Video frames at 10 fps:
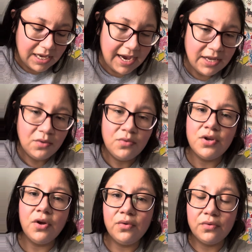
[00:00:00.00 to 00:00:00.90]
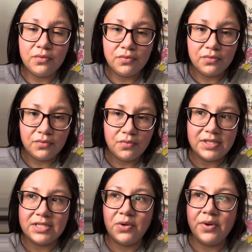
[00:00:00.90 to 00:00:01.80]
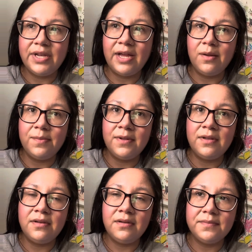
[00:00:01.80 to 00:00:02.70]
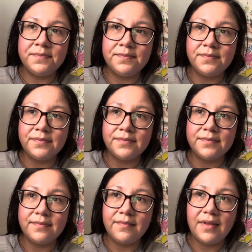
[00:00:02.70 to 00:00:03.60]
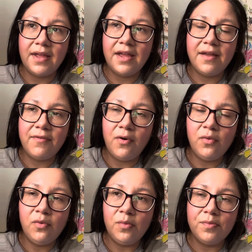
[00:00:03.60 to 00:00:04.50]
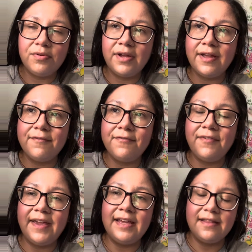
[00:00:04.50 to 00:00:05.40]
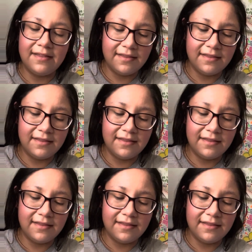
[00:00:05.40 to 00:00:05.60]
I don't know what's going to happen. I have hope. I have faith.